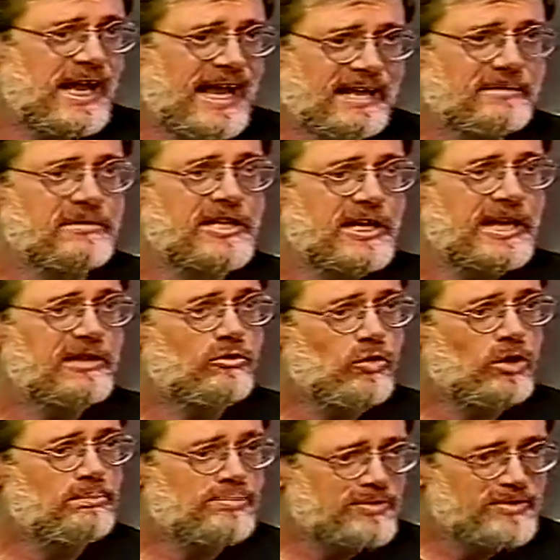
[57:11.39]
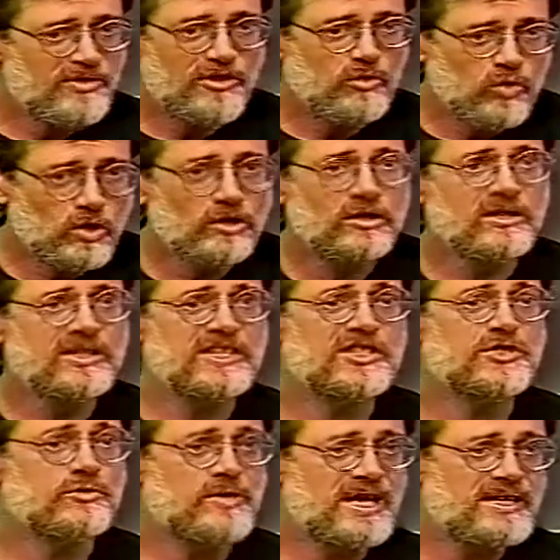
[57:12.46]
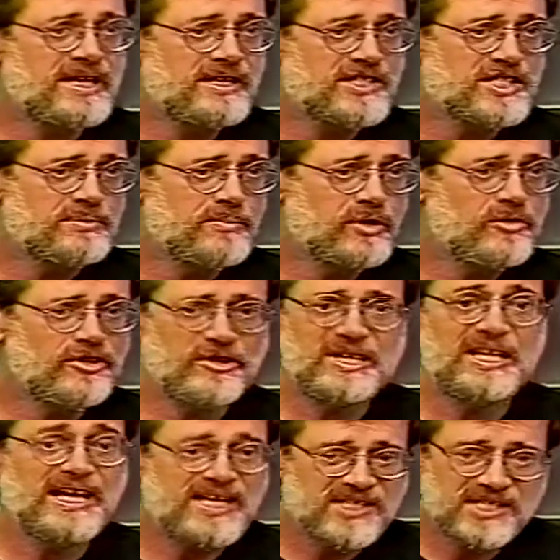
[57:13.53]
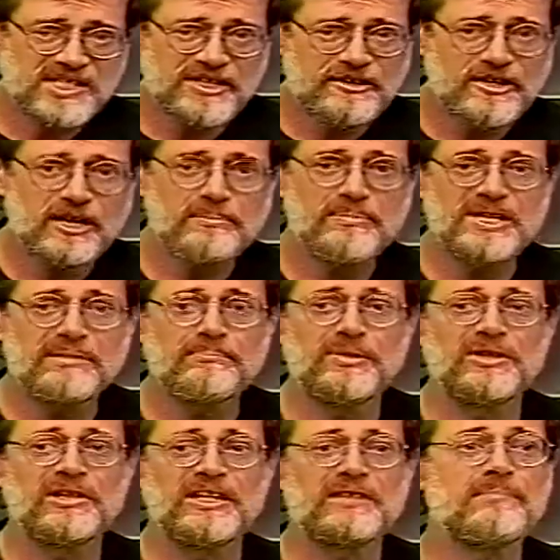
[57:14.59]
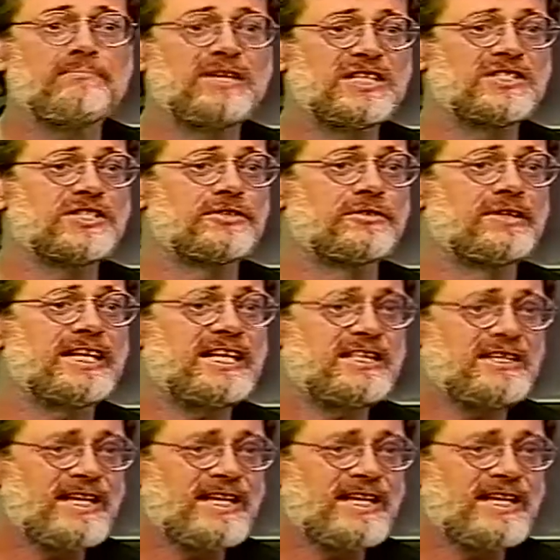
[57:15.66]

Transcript: And the world is running smoother. Yes, there are people in misery.